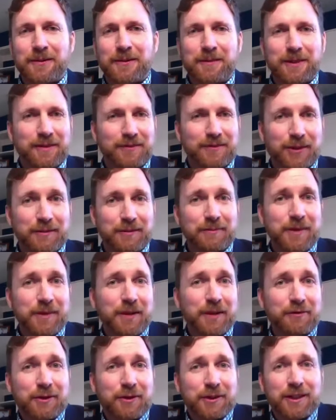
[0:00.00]
And
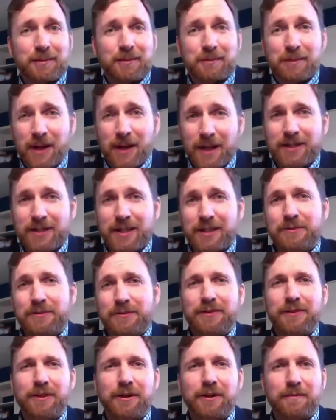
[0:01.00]
I've worked on projects
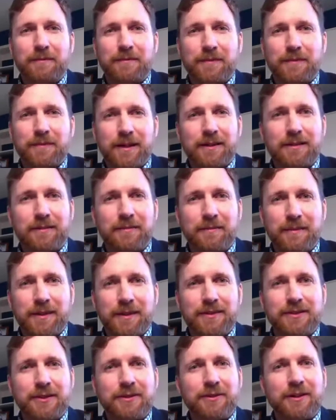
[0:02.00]
with them.
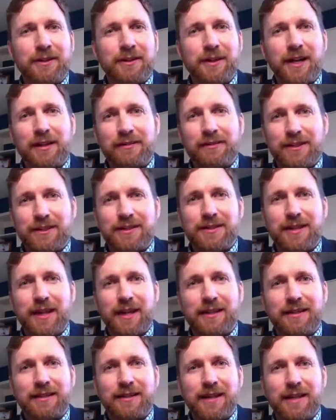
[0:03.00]
And so a lot of it is
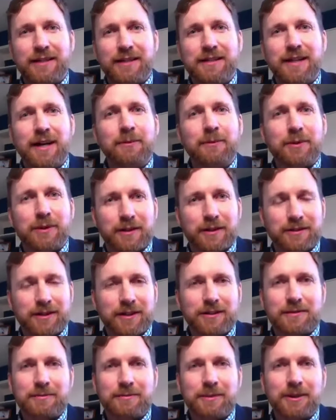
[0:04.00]
that network
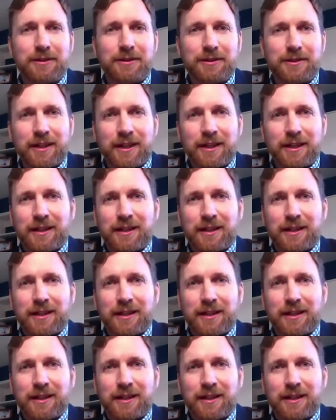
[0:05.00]
that you build.